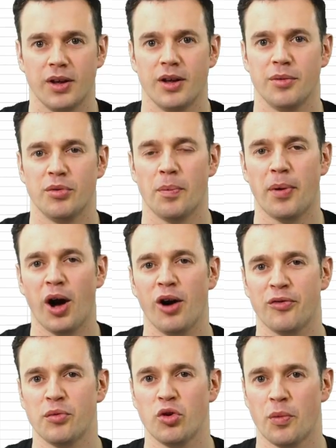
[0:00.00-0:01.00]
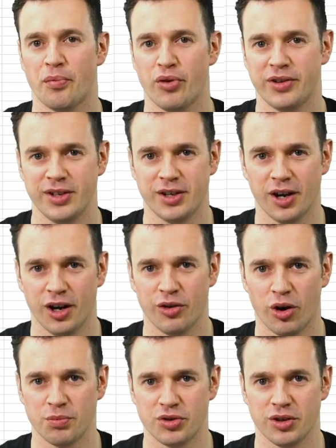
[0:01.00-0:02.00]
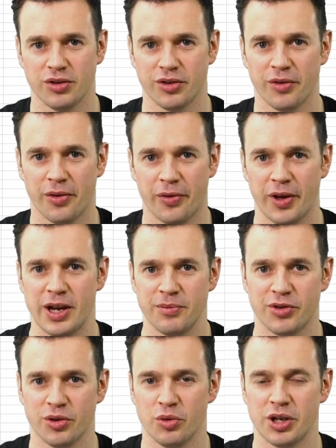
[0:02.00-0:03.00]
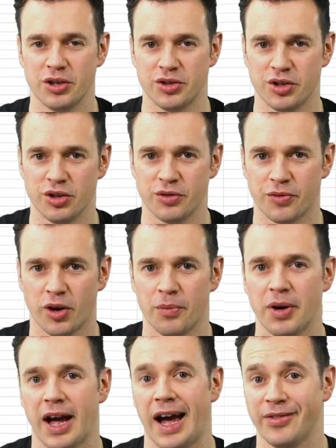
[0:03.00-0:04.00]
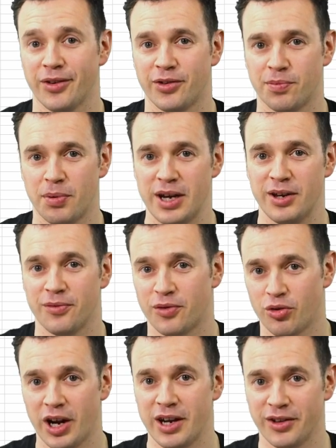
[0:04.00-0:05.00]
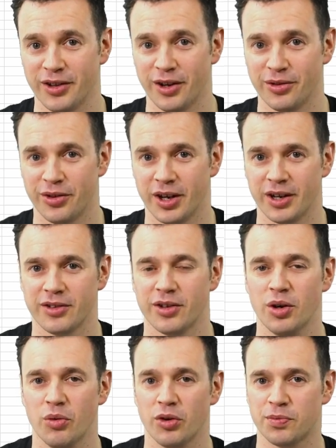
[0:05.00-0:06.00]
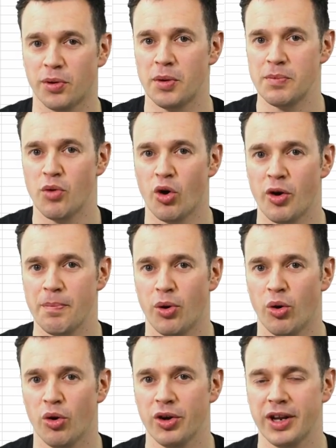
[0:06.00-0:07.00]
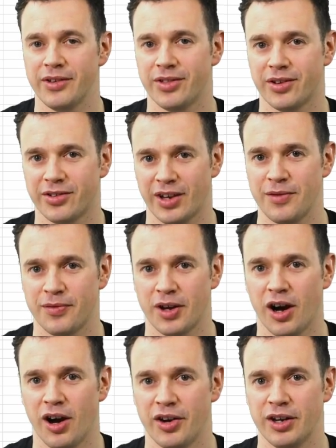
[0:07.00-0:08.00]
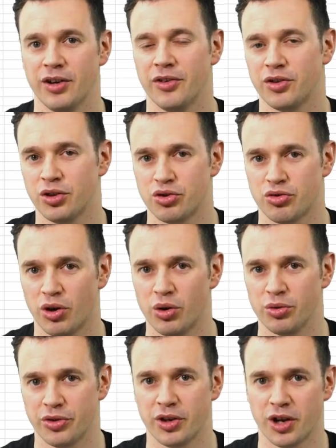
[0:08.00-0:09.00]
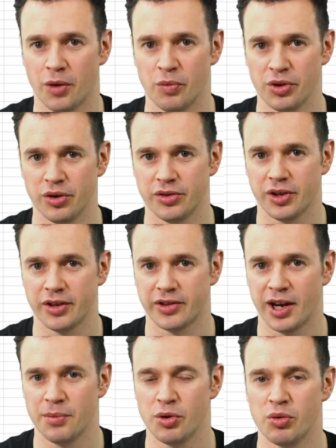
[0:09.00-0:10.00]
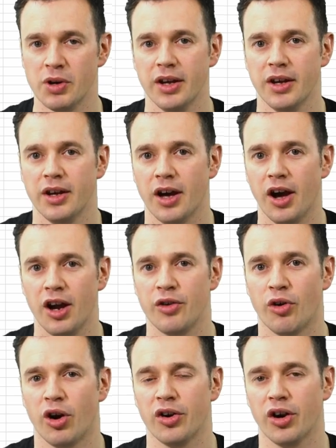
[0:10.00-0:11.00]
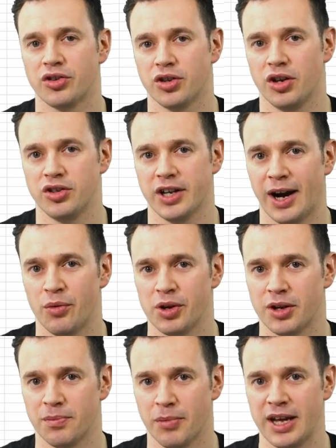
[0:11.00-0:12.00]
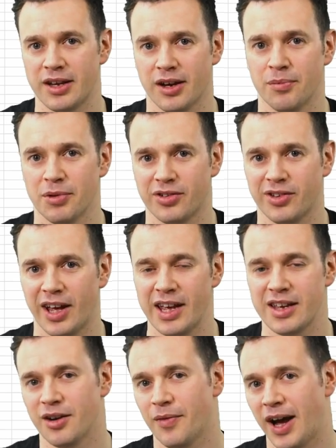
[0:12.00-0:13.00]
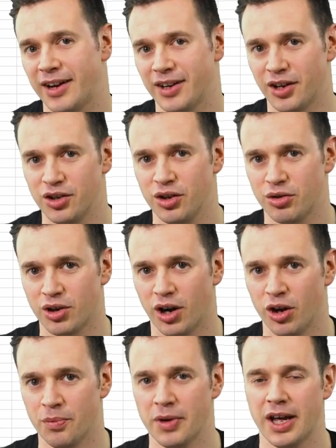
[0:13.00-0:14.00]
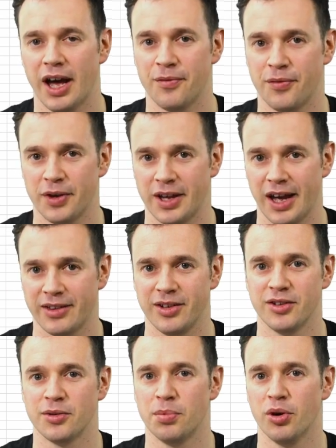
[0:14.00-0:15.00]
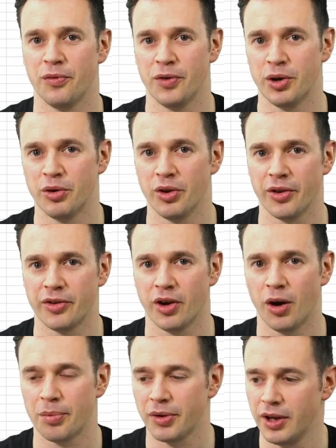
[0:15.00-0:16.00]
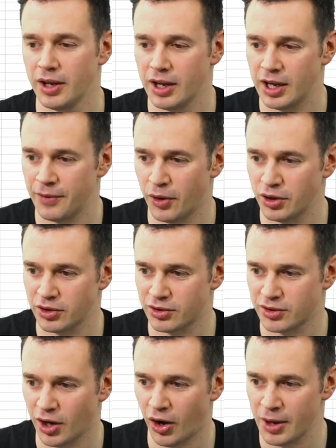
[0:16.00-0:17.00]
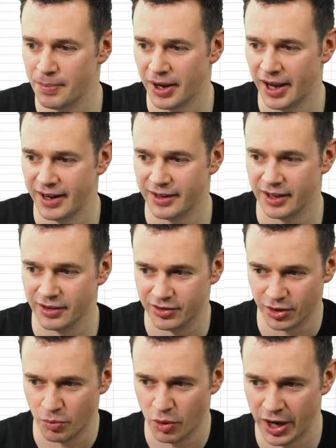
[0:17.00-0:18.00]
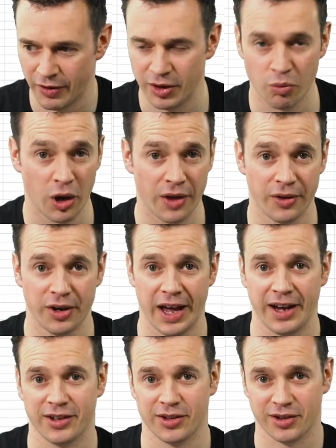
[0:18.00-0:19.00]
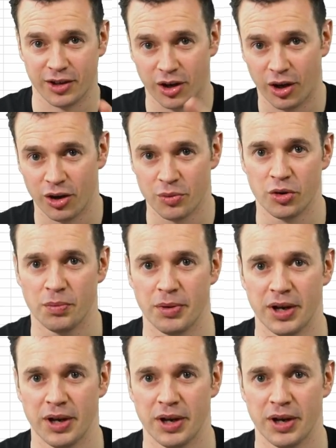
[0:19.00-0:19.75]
But apart from all the pretty color options and themes that we can choose from and the speed of creating those things, what's probably more important is the safeguarding and controls that come with using a table. Earlier on, I showed you how we could make a mistake of adding a new column and forgetting to put a filter at the top. If I just type a heading somewhere in where the next column would be